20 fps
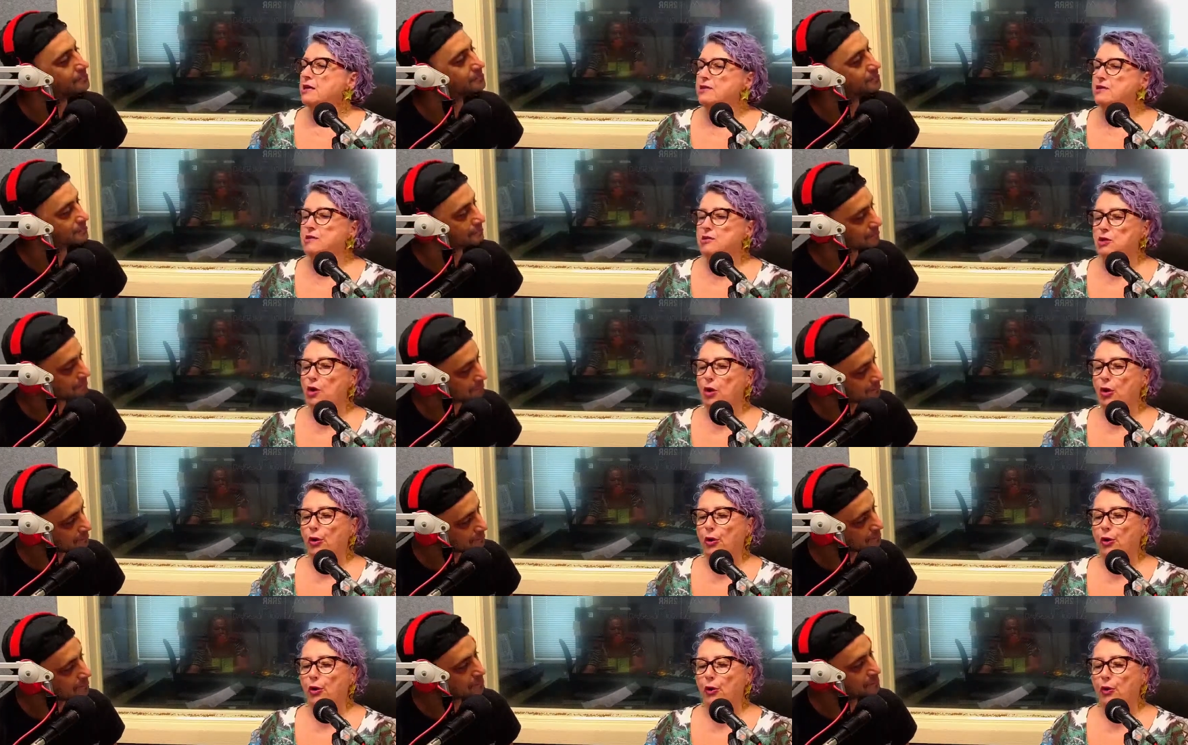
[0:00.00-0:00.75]

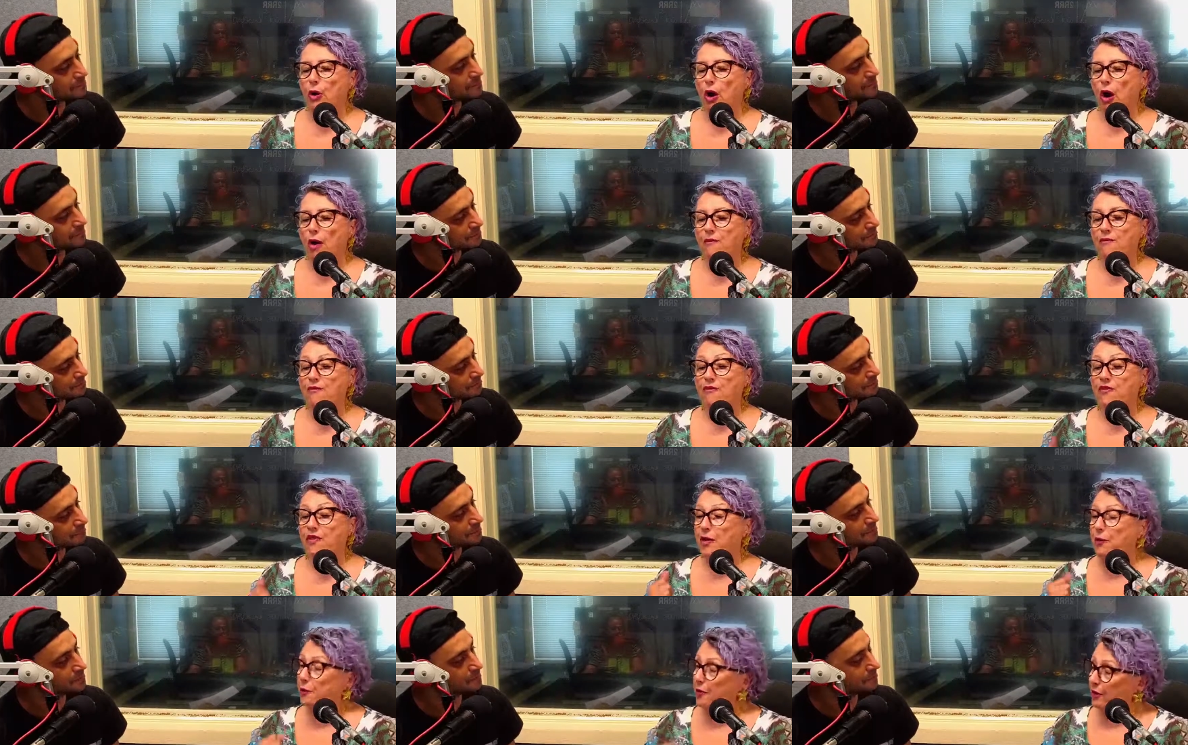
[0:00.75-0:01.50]
Speaker 1: So I'm
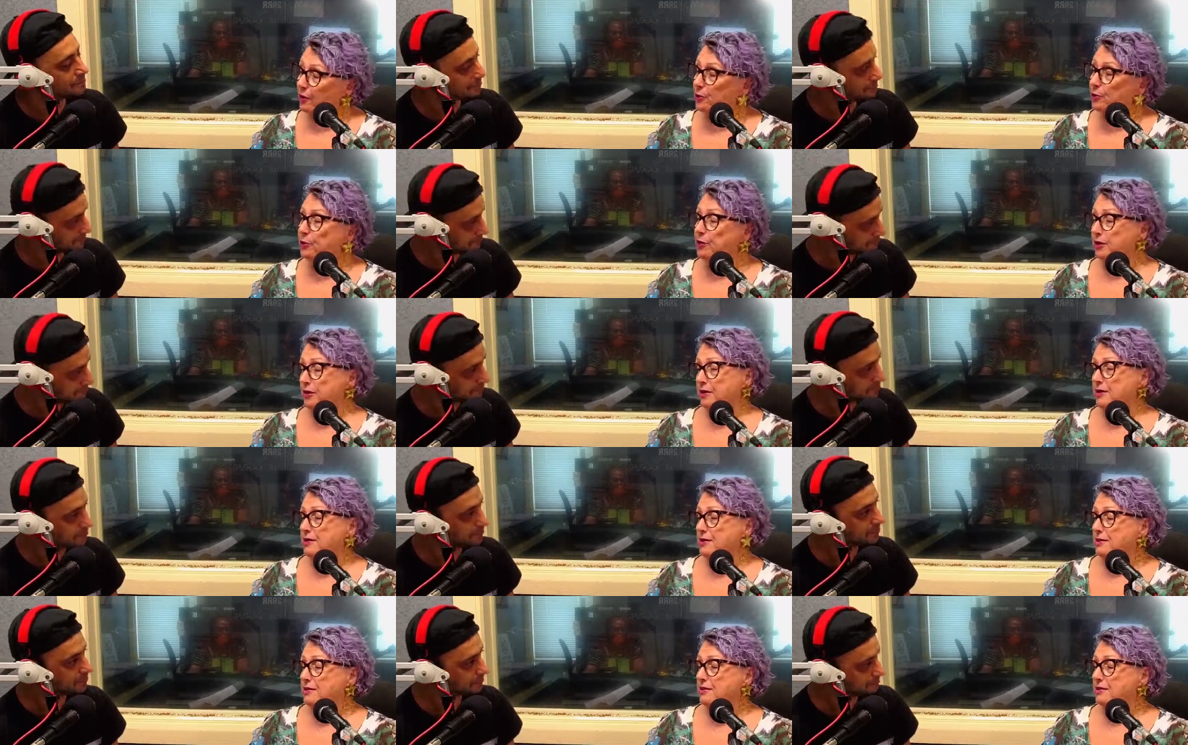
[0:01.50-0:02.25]
very good at
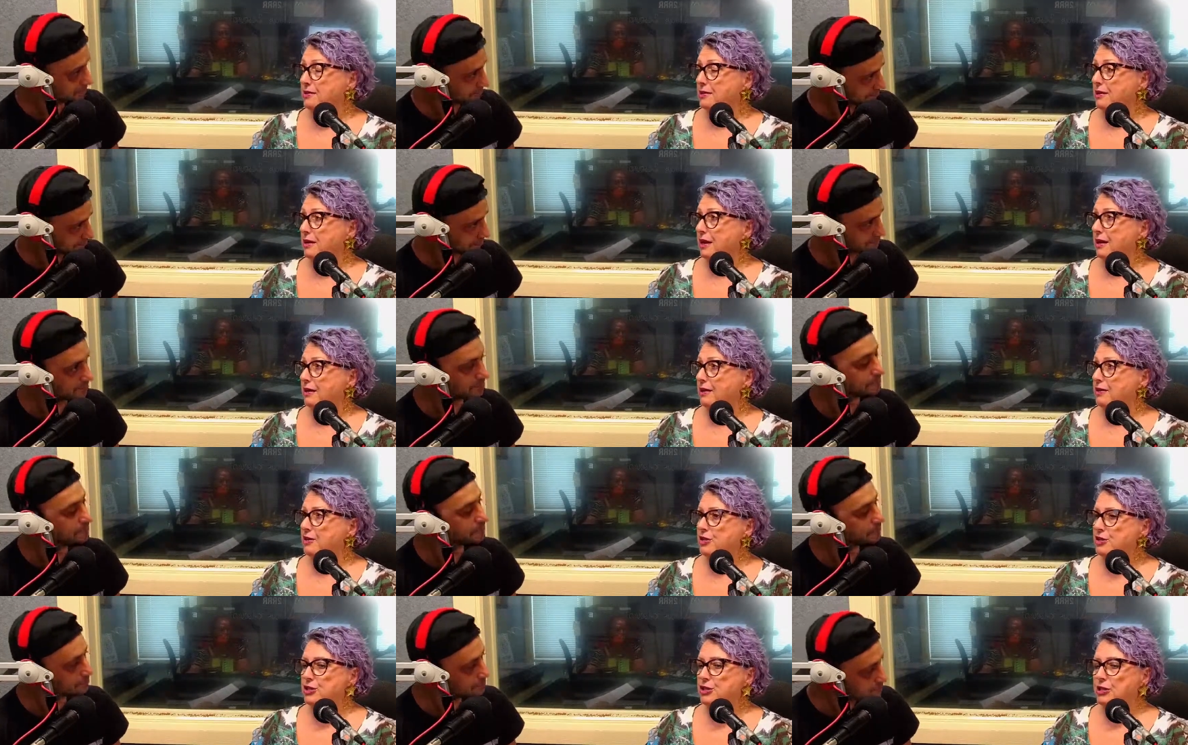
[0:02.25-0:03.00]
it.
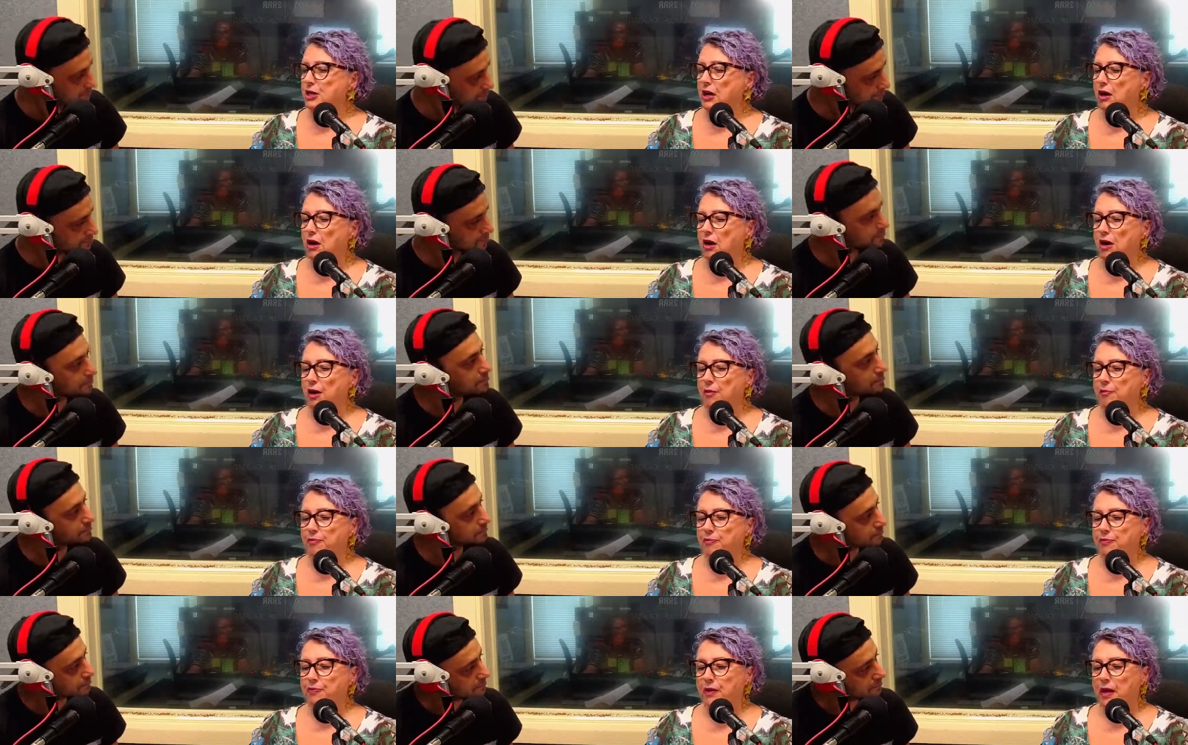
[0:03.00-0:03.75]
And
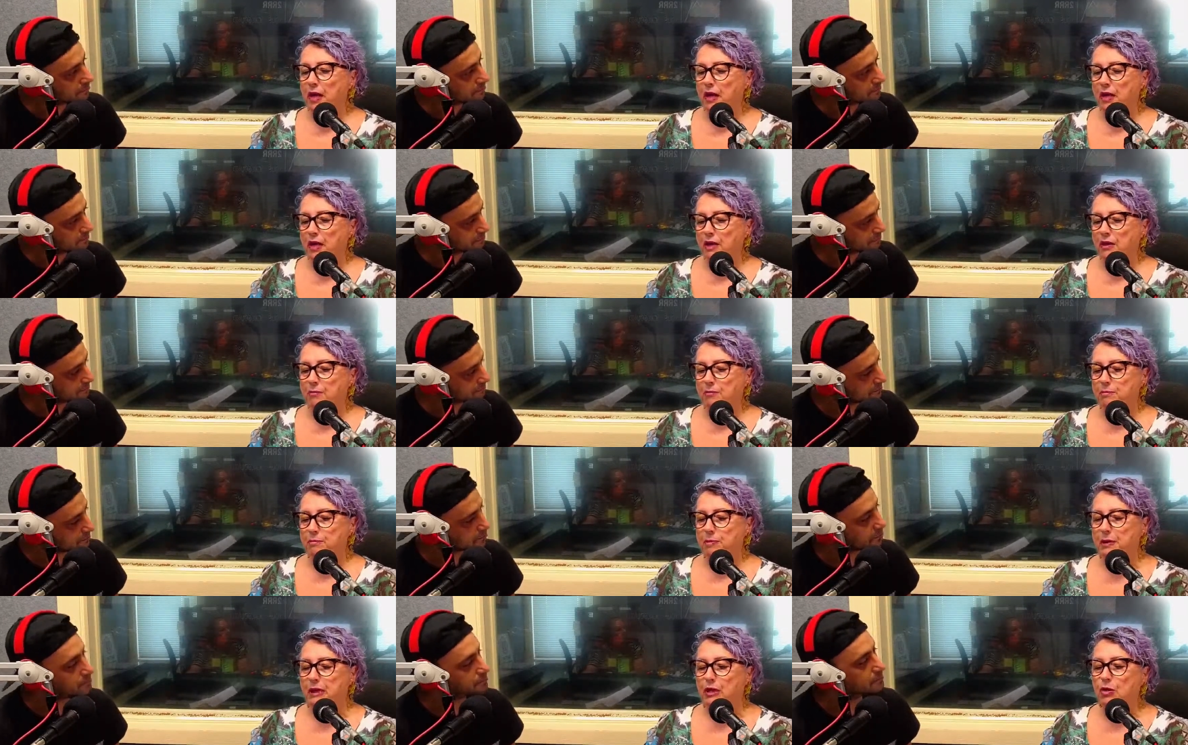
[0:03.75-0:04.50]
I'm
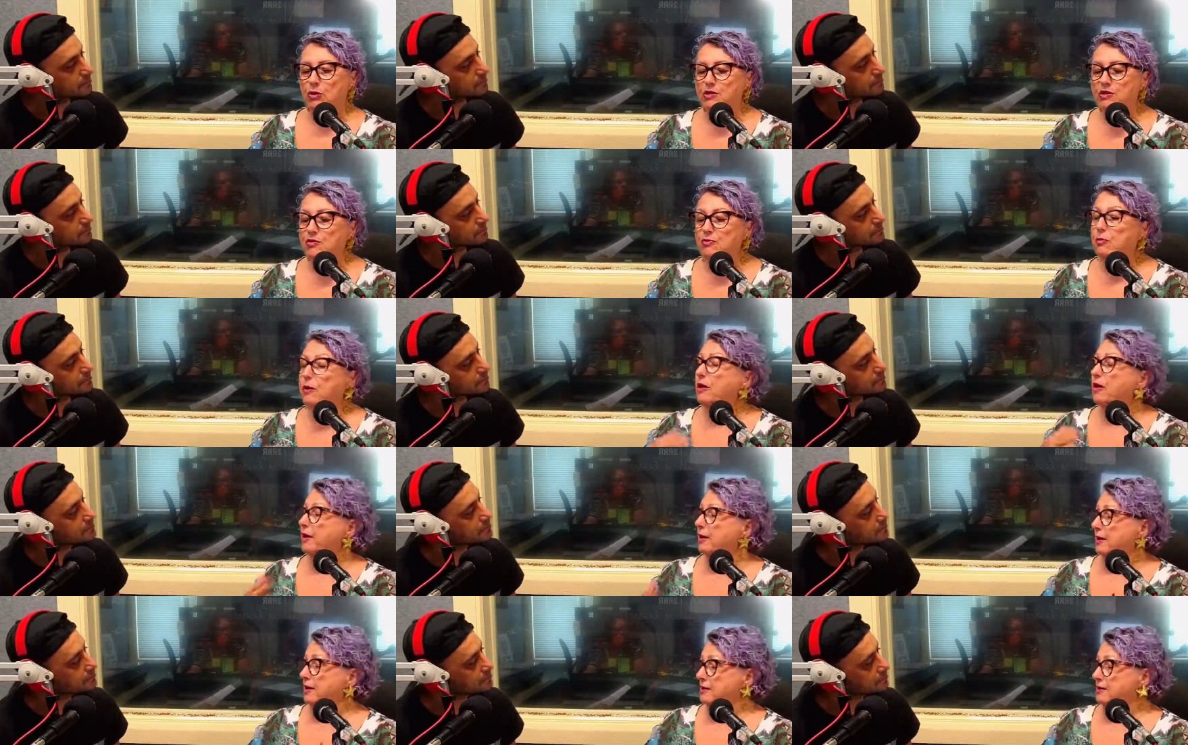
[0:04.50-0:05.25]
because of
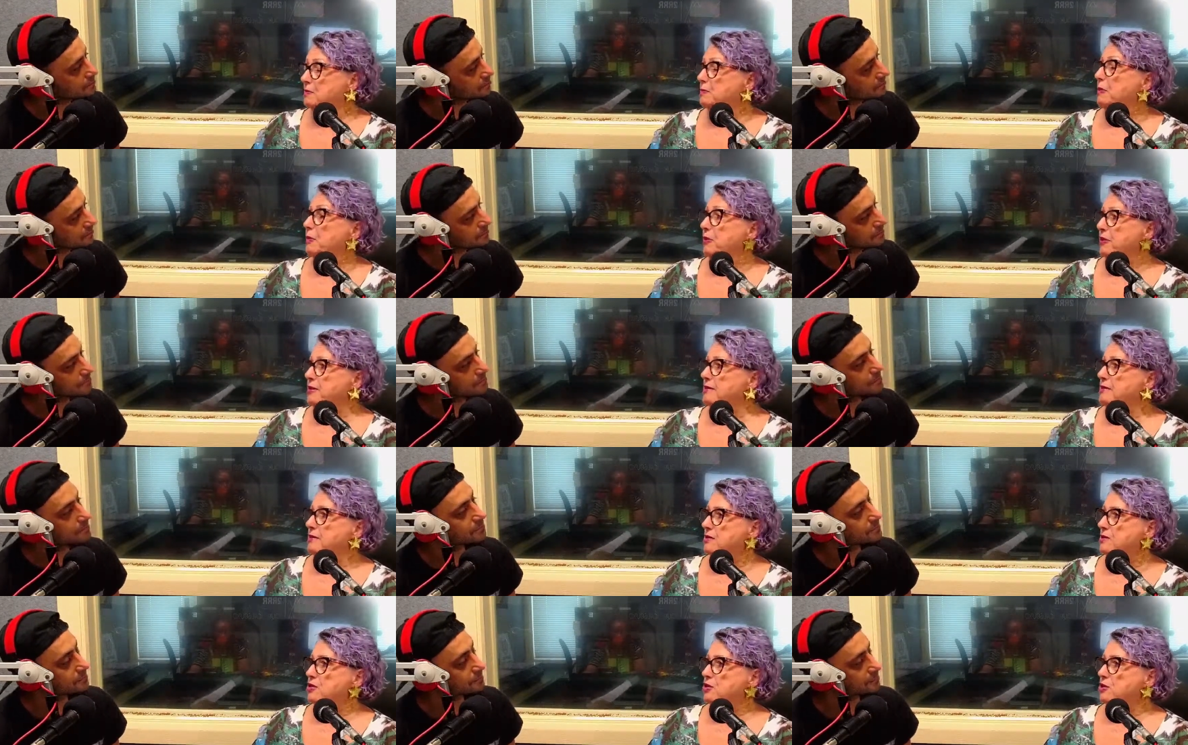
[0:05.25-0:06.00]
my experience in the